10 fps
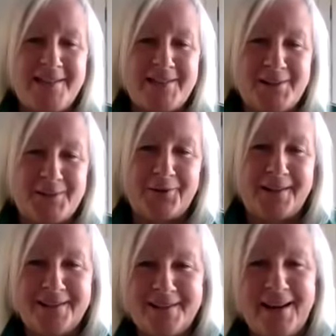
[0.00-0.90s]
than a
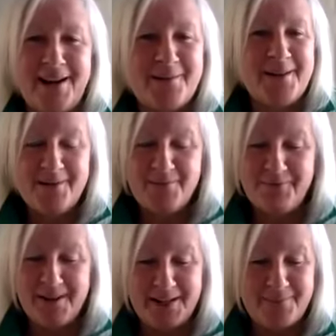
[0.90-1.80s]
cricketer have,
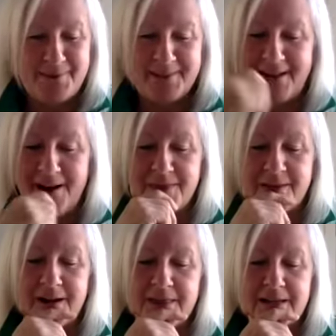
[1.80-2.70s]
really. But yeah,
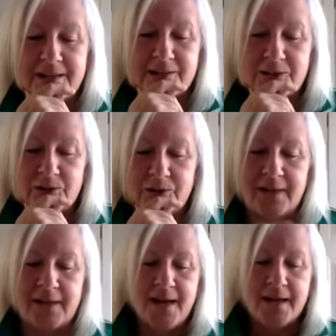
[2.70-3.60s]
I think it's a good
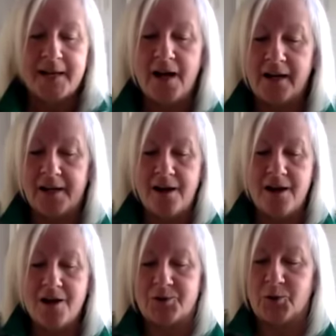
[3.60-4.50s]
thing. Can I
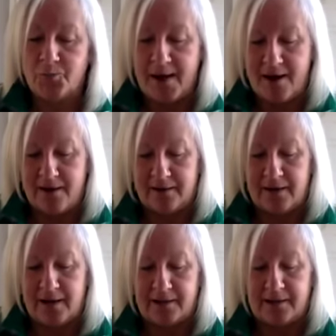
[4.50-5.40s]
ask you about
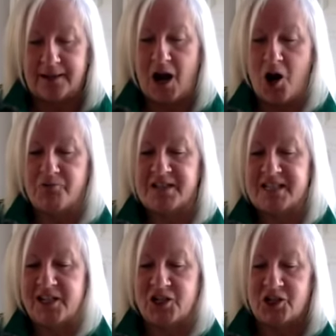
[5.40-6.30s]
a
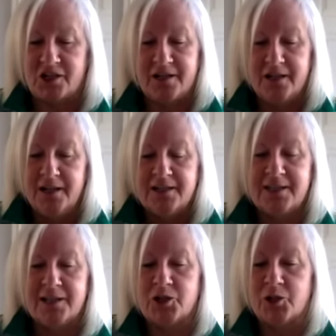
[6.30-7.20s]
current-ish
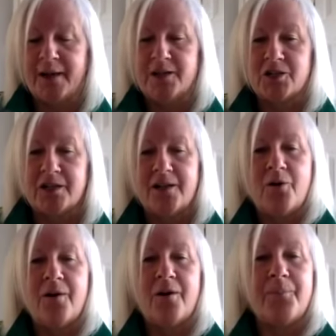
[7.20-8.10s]
situation?
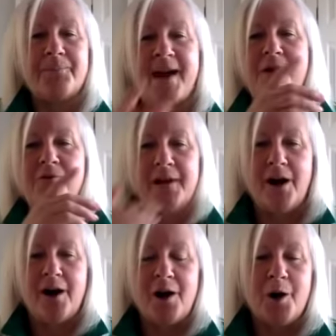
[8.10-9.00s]
Darren and
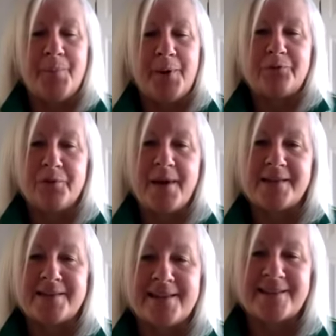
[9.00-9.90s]
I are both from
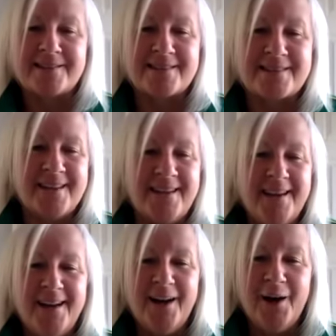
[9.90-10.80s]
Essex,
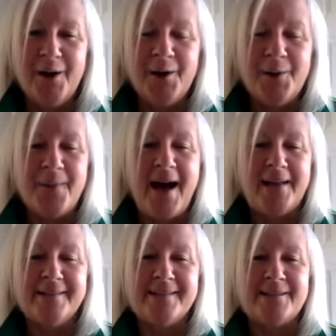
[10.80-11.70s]

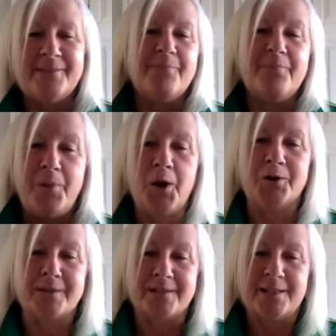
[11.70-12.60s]
and
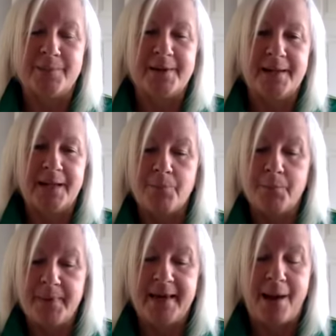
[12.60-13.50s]
personally speaking, I'm a
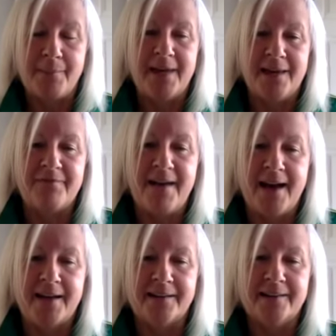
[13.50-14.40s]
big Aamir fan.